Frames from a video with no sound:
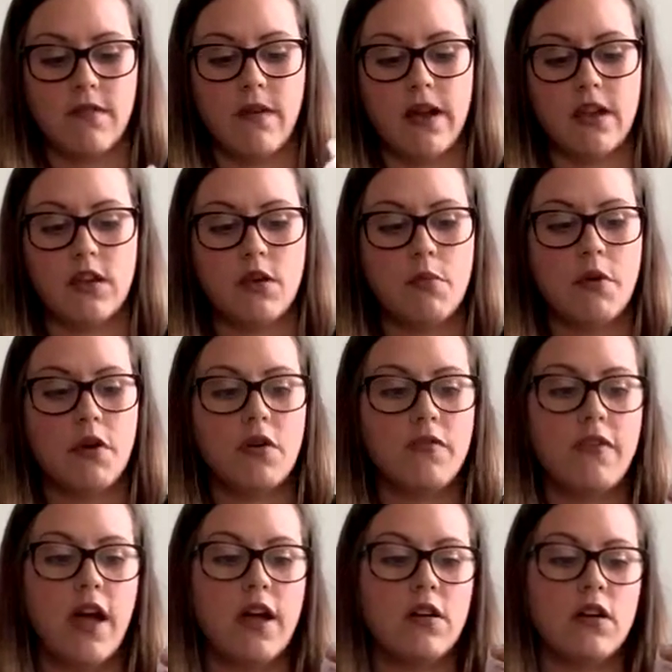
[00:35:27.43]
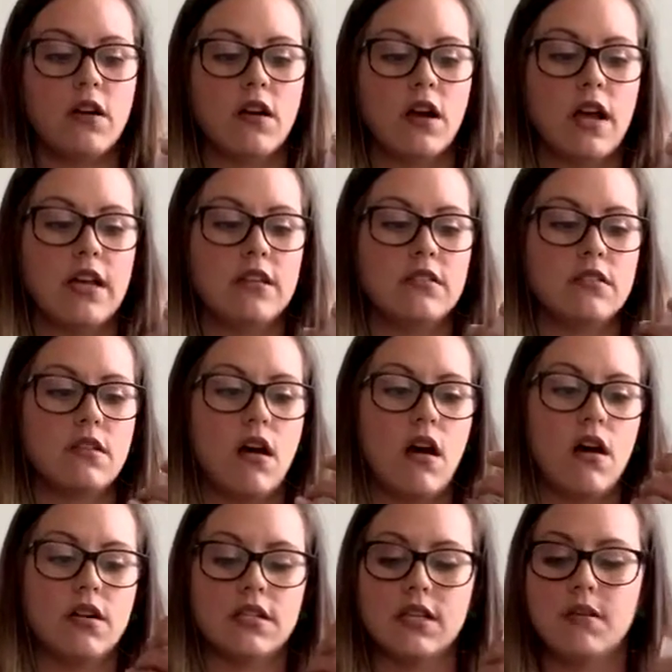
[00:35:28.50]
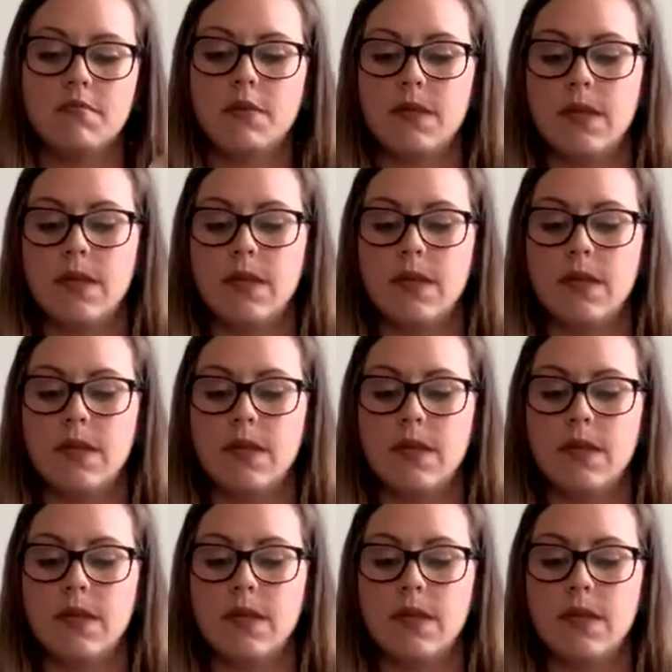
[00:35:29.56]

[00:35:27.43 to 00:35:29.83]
regular purifier is awesome.